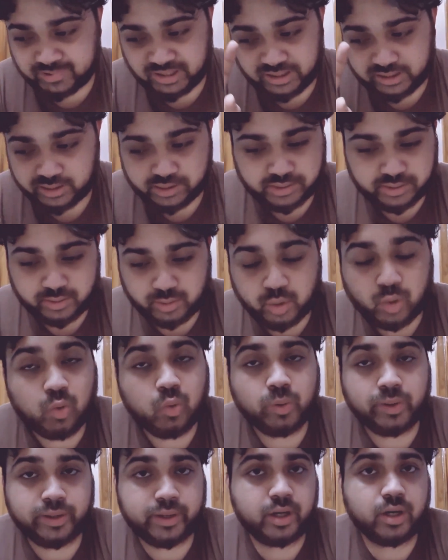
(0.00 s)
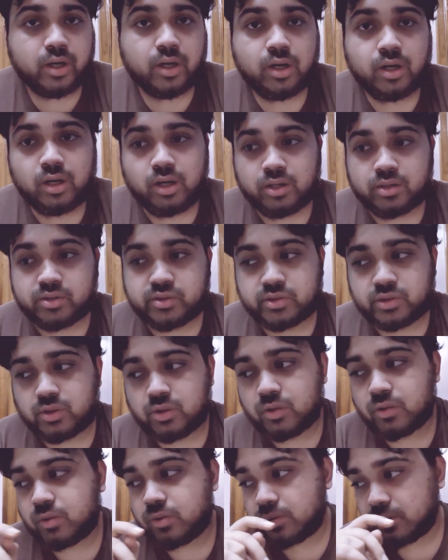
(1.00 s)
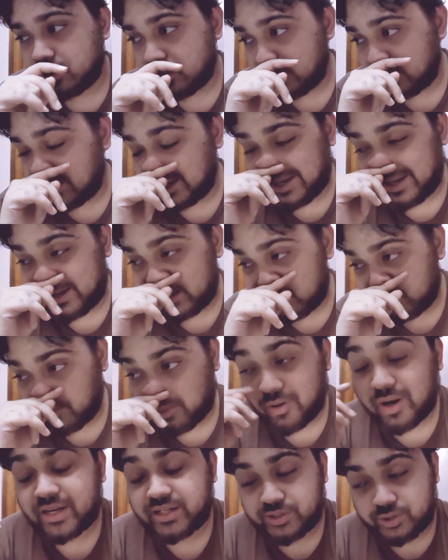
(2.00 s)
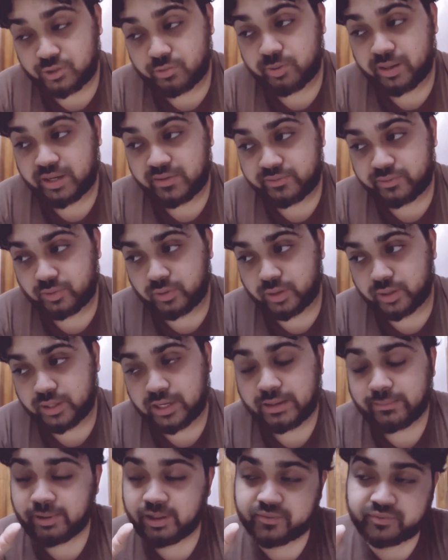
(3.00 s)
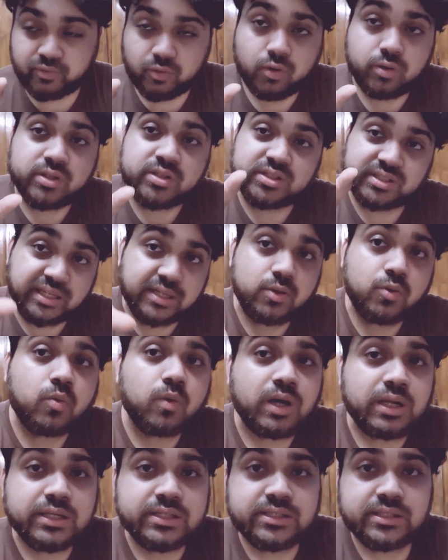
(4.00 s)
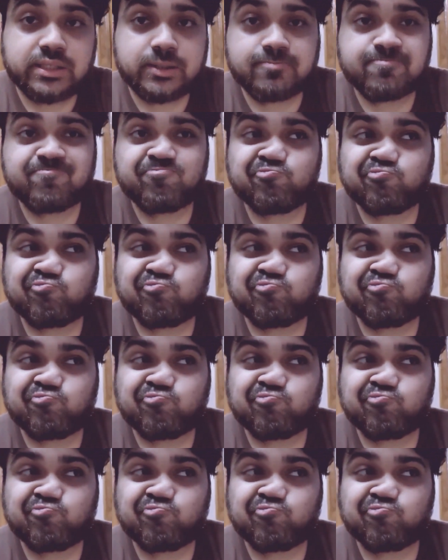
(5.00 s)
it's nowhere. So and the price you pay for it, I mean, for the scent quality,